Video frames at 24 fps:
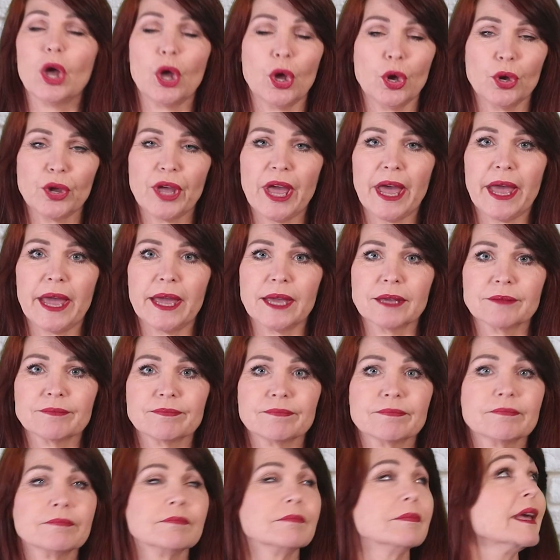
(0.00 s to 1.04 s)
Okay,
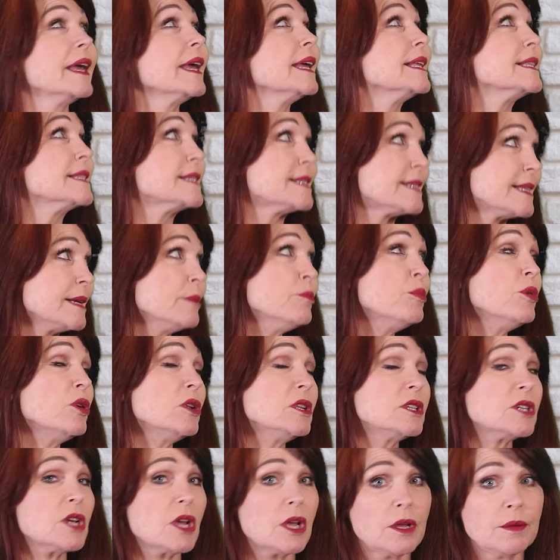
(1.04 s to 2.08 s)
in
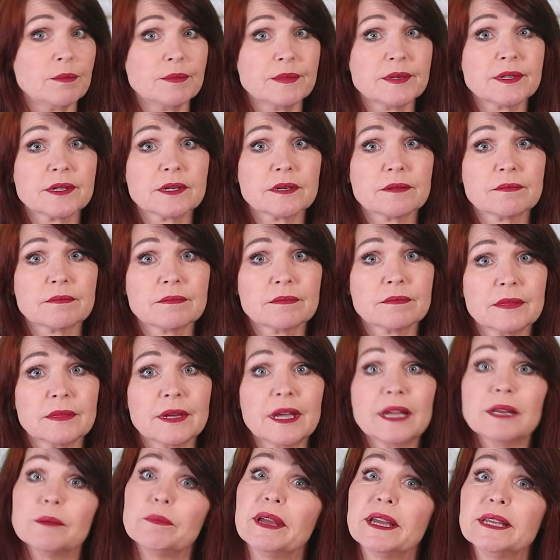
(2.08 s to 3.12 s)
simple terms,
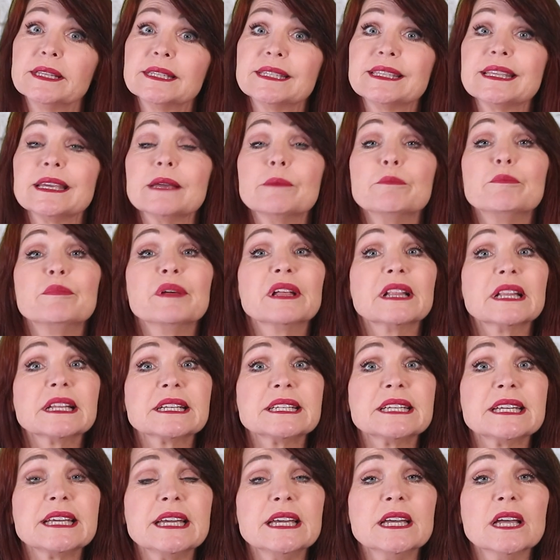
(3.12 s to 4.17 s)
it means the
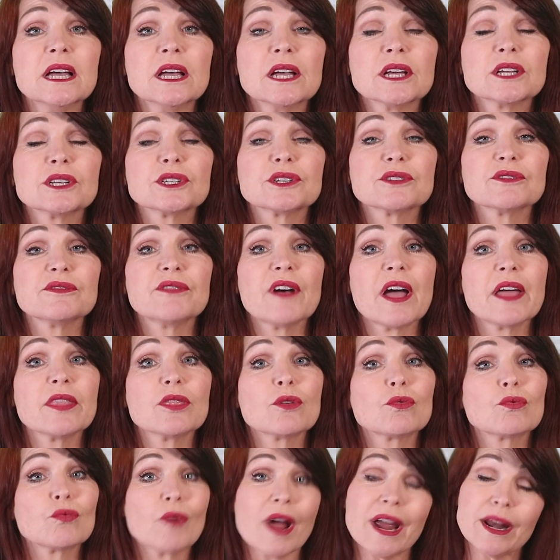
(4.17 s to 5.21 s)
ability to find
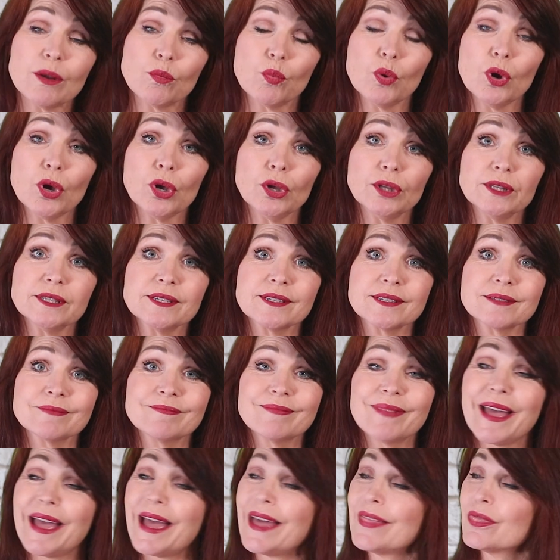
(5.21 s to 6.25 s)
the right words
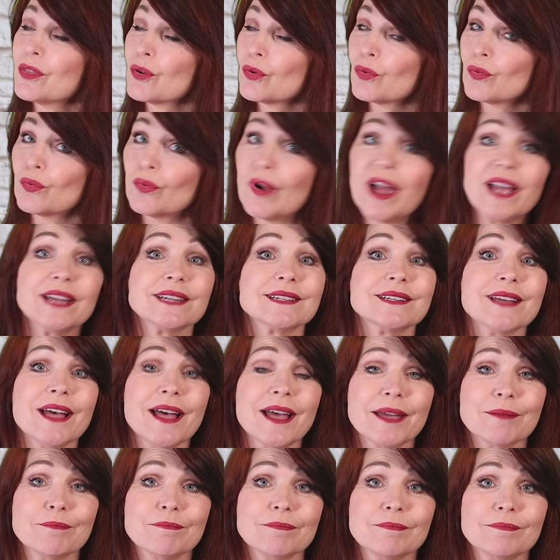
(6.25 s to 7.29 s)
at the right
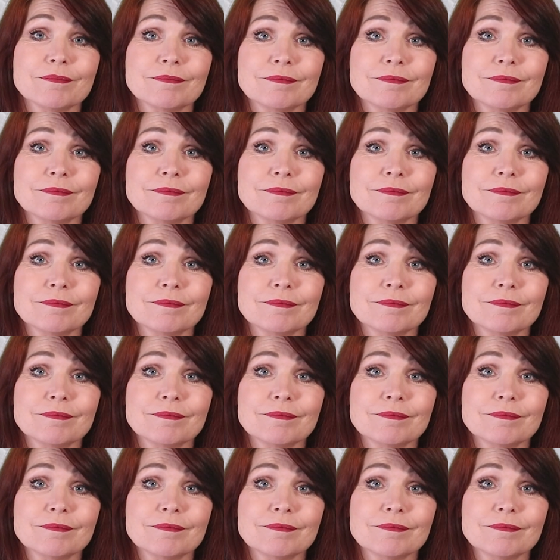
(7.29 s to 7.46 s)
time.